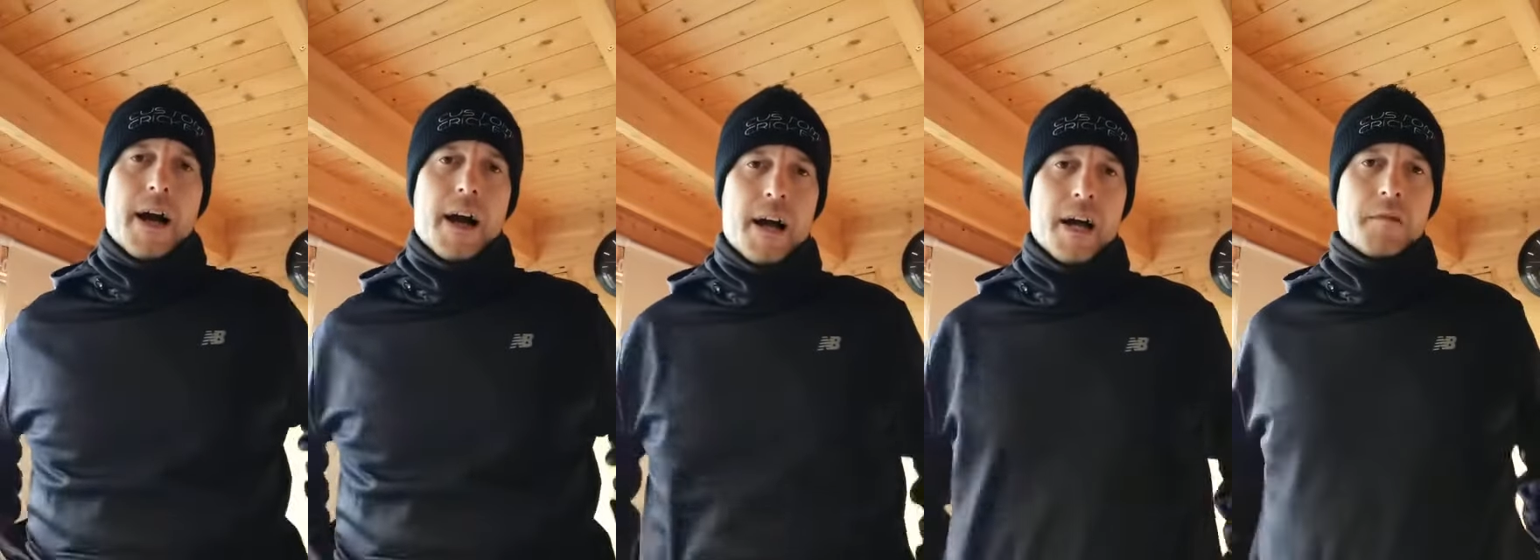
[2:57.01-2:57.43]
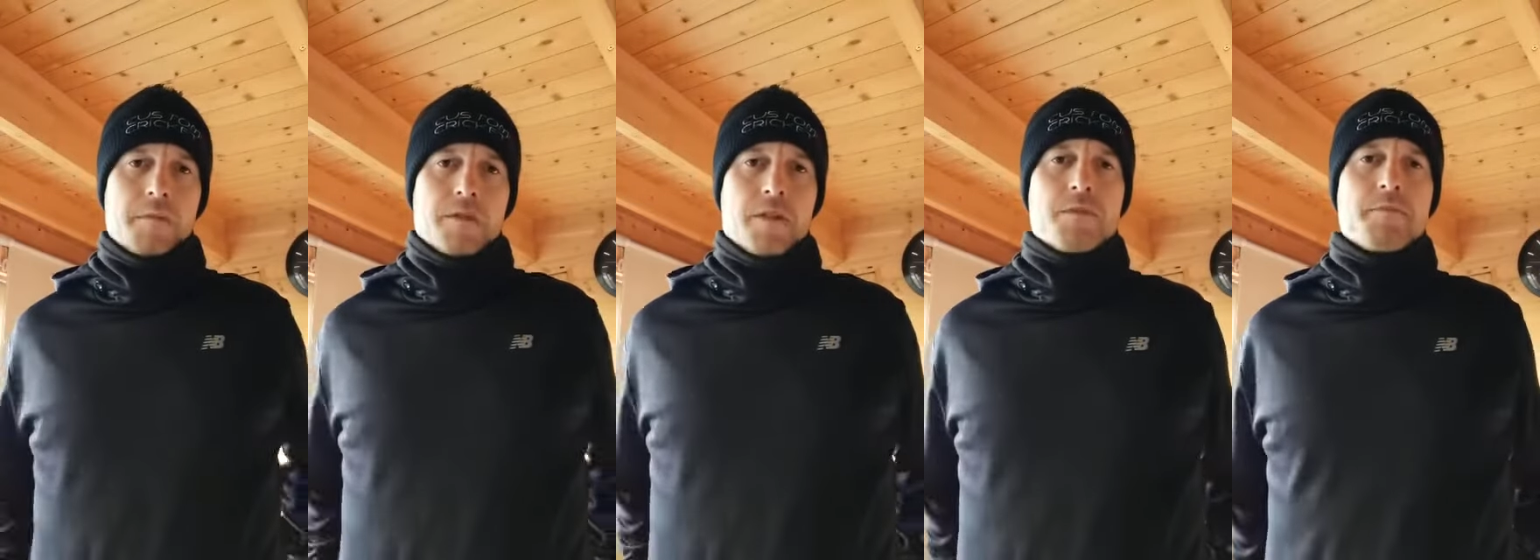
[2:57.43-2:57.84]
um,
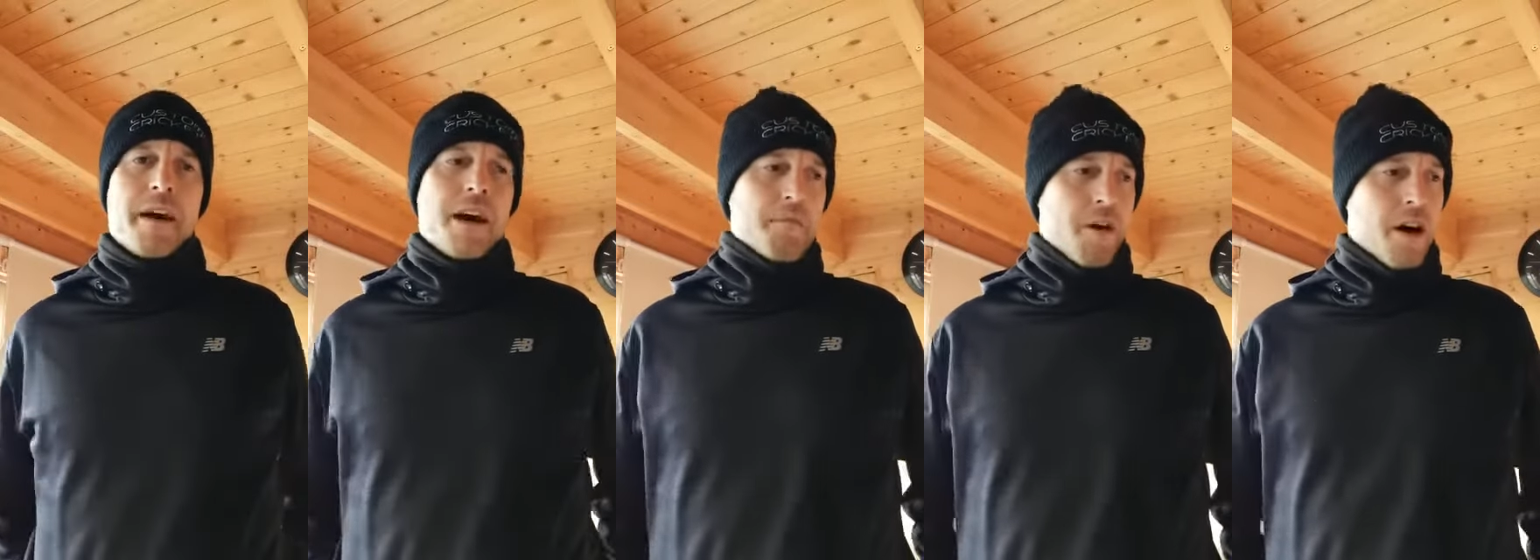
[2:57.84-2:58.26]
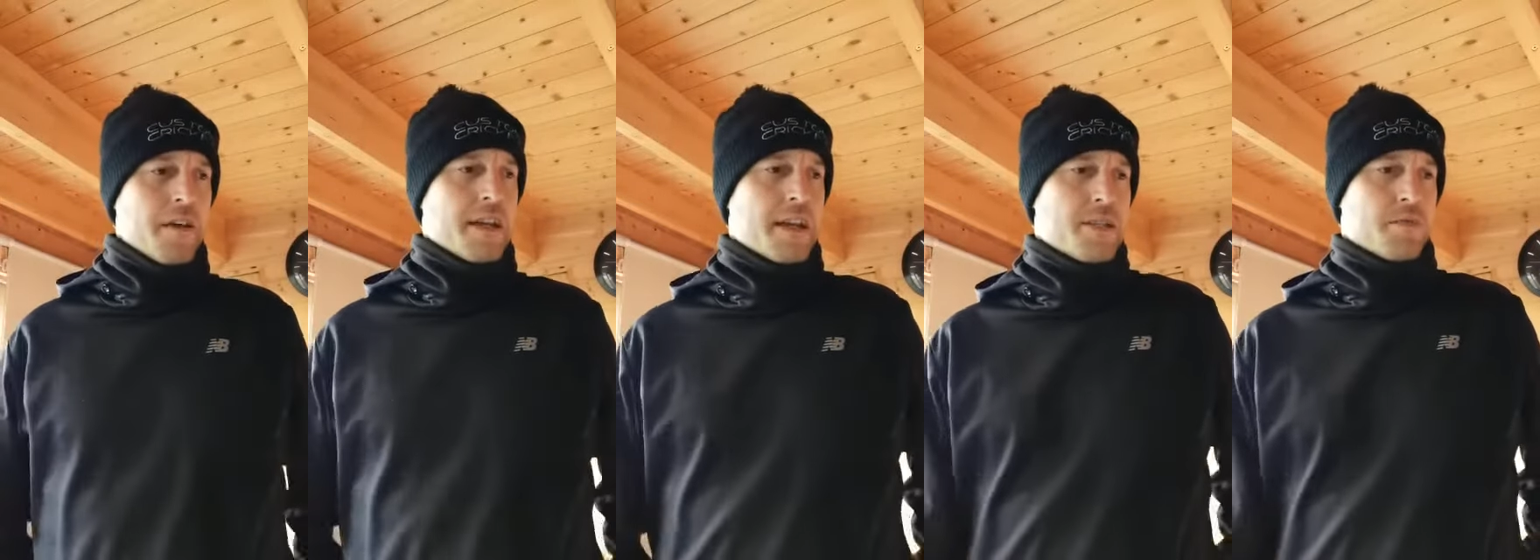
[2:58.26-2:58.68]
so just bear in
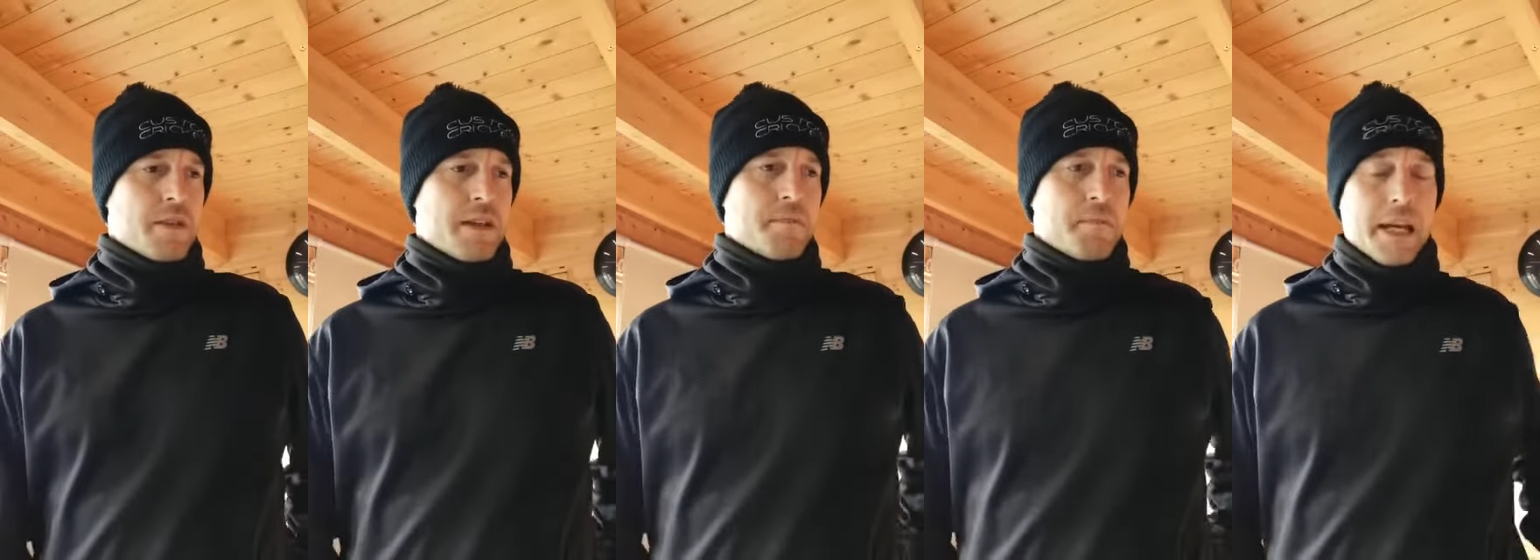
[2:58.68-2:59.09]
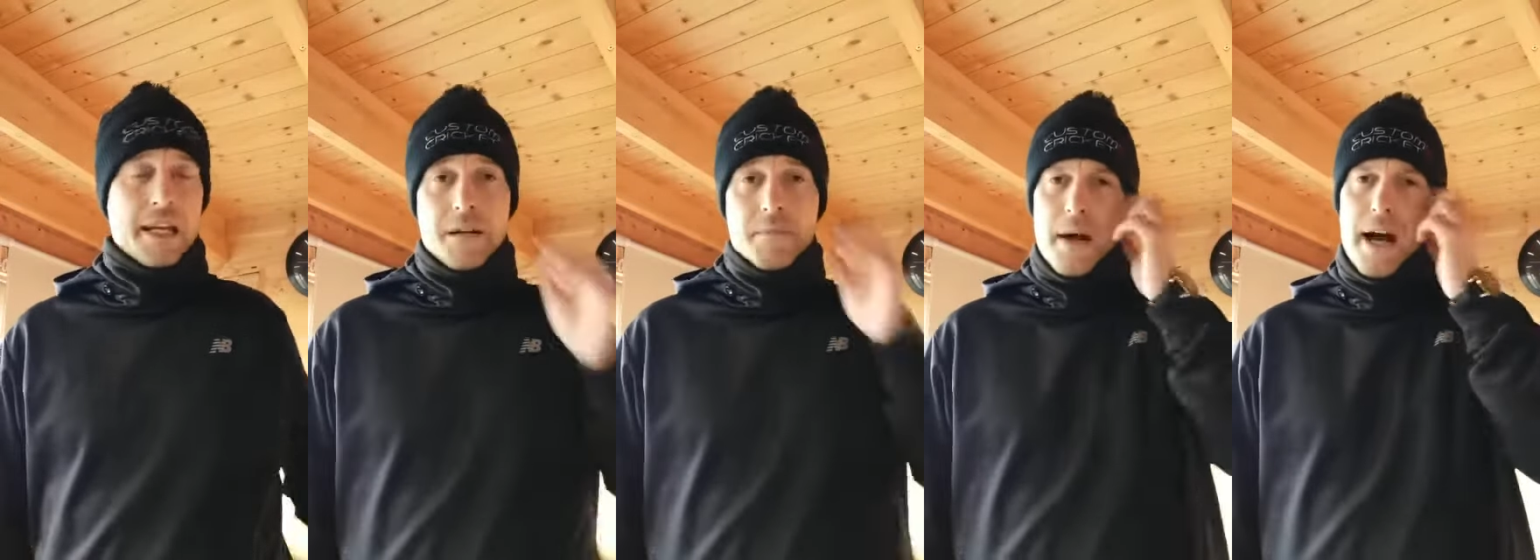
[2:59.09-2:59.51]
mind this when you're
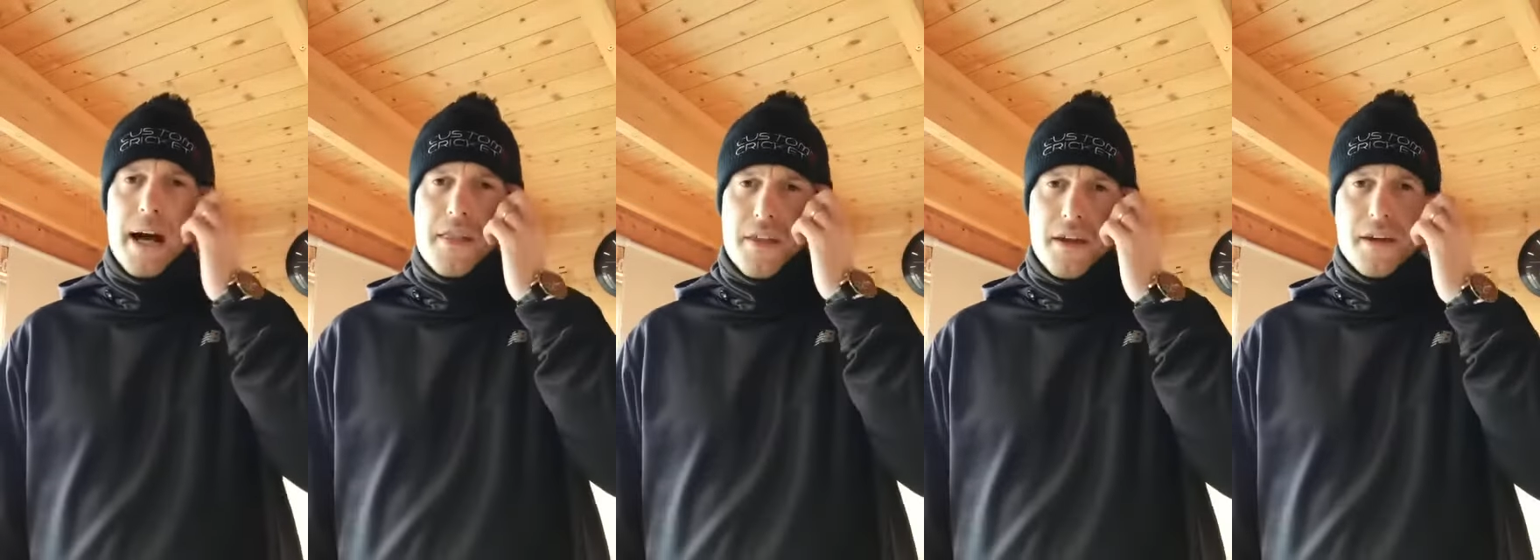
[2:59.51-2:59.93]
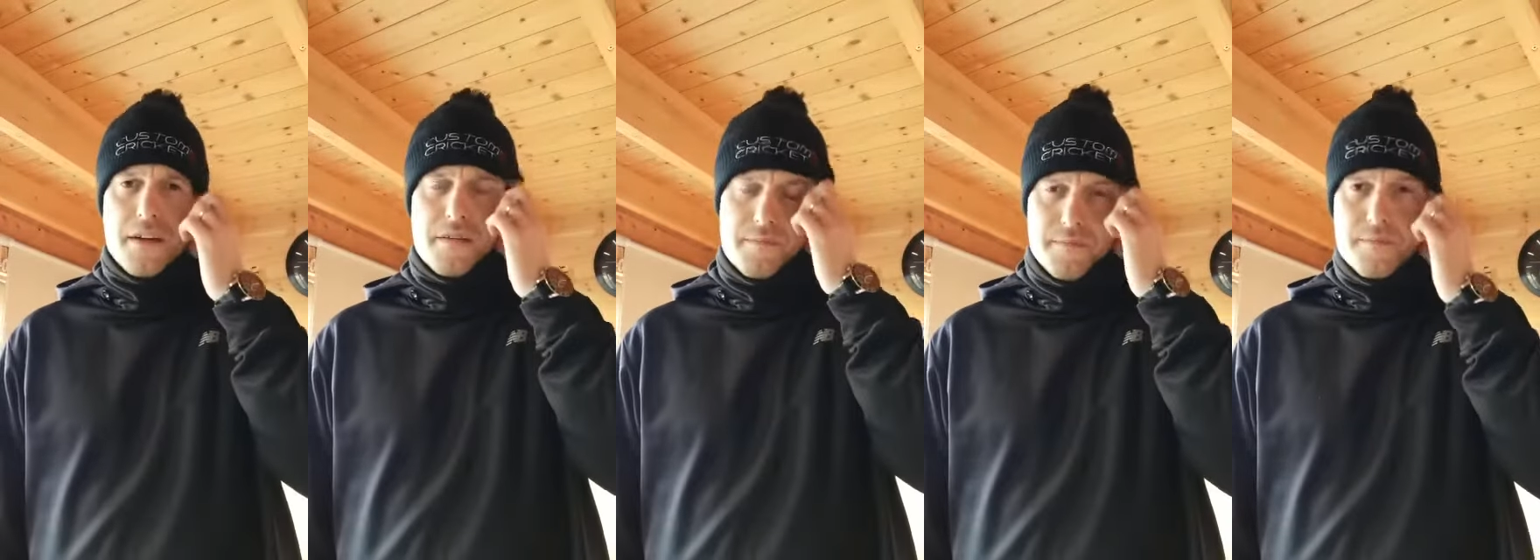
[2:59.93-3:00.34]
picking a bat that
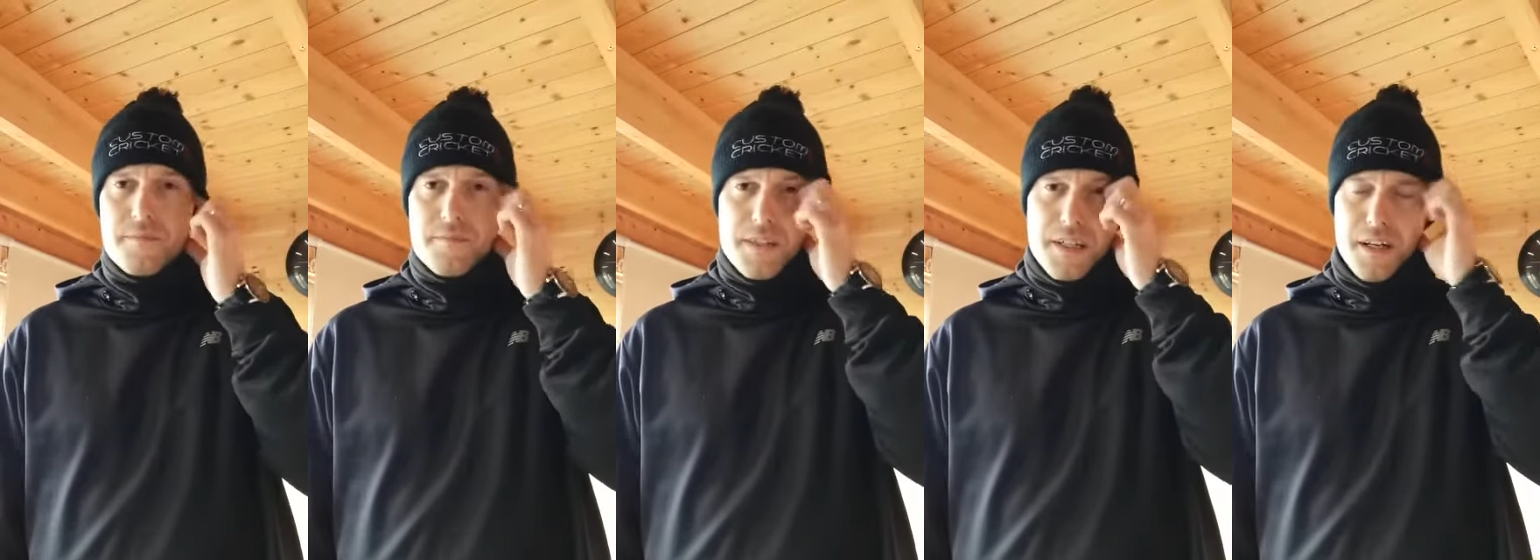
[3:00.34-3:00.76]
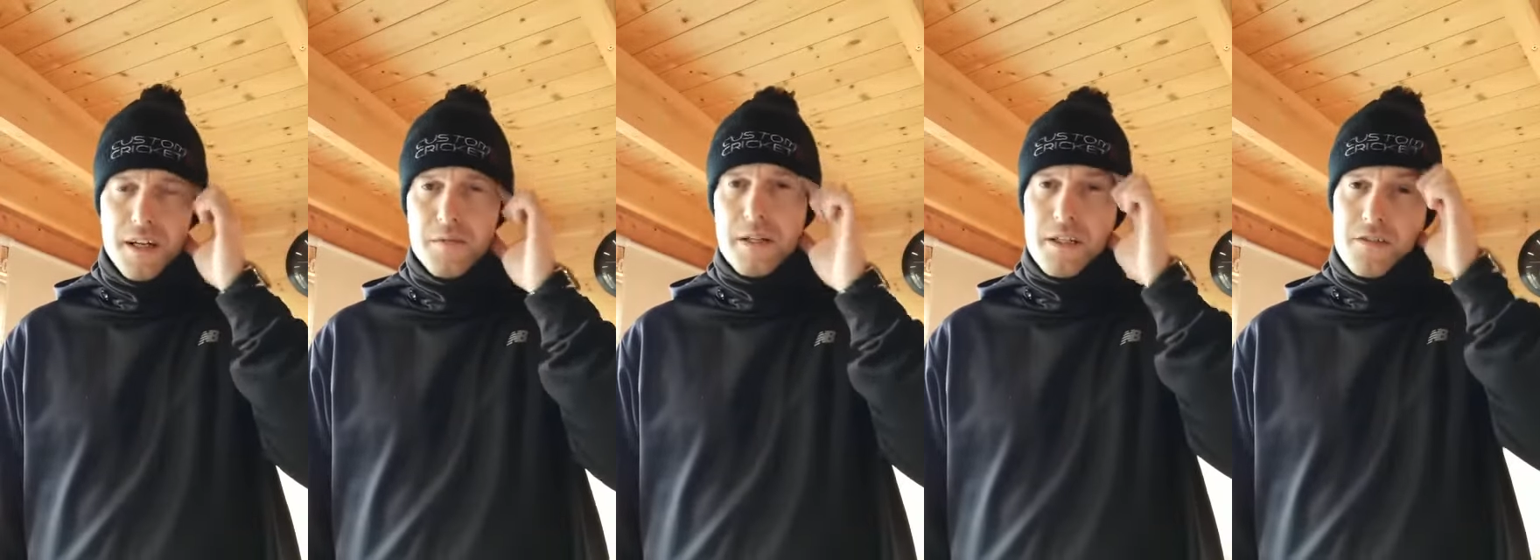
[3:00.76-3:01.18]
you
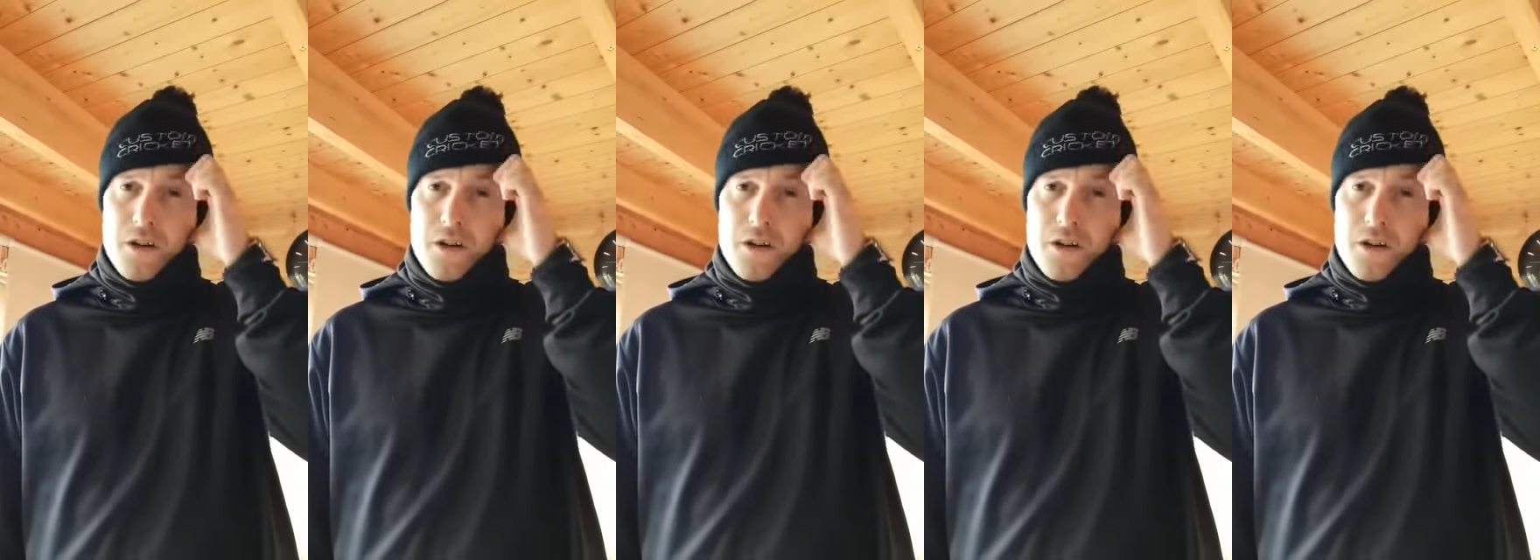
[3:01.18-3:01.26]
know, it doesn't